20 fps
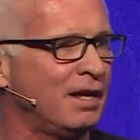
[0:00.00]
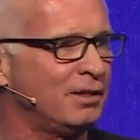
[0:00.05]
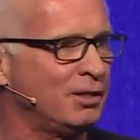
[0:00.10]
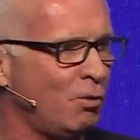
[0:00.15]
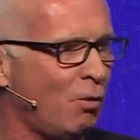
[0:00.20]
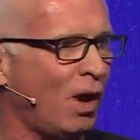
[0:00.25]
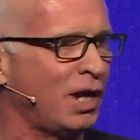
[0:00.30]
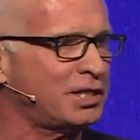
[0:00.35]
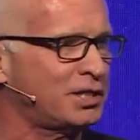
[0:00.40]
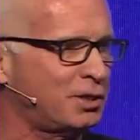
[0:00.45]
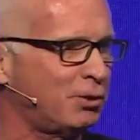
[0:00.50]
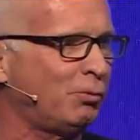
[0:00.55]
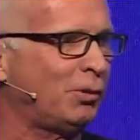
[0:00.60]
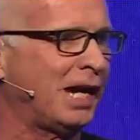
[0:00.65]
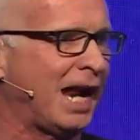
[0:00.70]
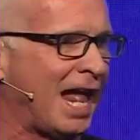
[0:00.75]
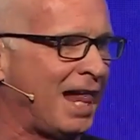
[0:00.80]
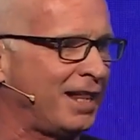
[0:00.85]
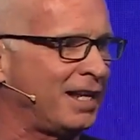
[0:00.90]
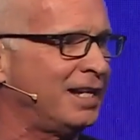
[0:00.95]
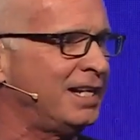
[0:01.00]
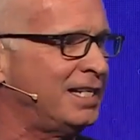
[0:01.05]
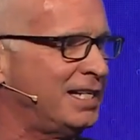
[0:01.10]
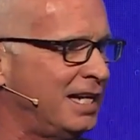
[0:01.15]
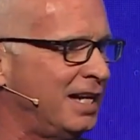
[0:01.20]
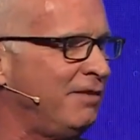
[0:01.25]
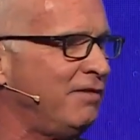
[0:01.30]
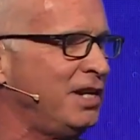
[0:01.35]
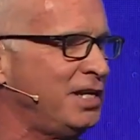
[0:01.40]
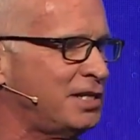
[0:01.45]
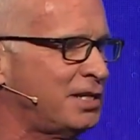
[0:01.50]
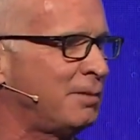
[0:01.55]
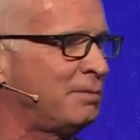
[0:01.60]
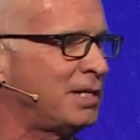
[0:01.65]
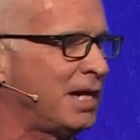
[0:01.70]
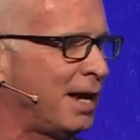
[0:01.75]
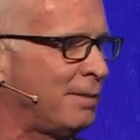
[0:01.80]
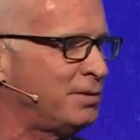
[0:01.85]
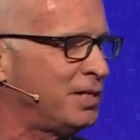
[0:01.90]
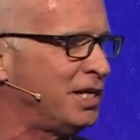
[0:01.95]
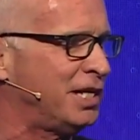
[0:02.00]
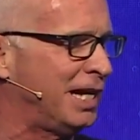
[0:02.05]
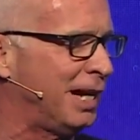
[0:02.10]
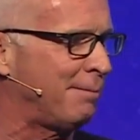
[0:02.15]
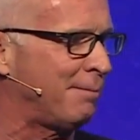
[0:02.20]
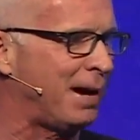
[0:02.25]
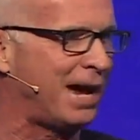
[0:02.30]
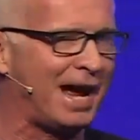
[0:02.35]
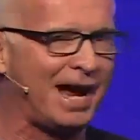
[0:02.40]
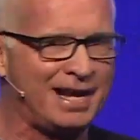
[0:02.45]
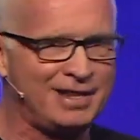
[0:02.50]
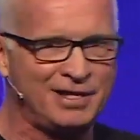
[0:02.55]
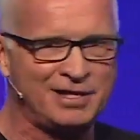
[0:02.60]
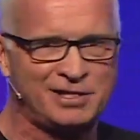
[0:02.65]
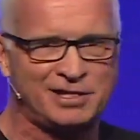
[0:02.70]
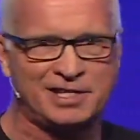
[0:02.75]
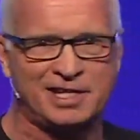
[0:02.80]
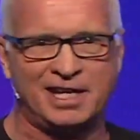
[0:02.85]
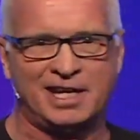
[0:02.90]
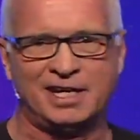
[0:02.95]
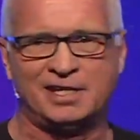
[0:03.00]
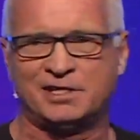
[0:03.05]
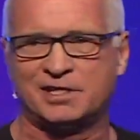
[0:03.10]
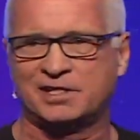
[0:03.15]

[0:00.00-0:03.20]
you watch the reality TV sometimes and you get behind the scenes,